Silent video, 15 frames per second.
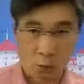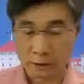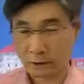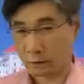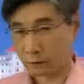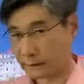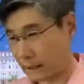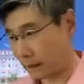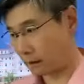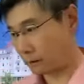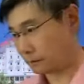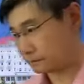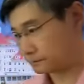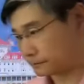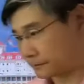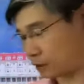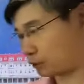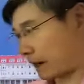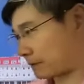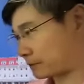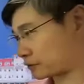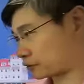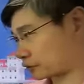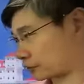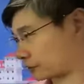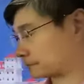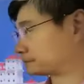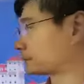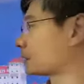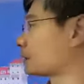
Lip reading: Hotel in New Hampshire.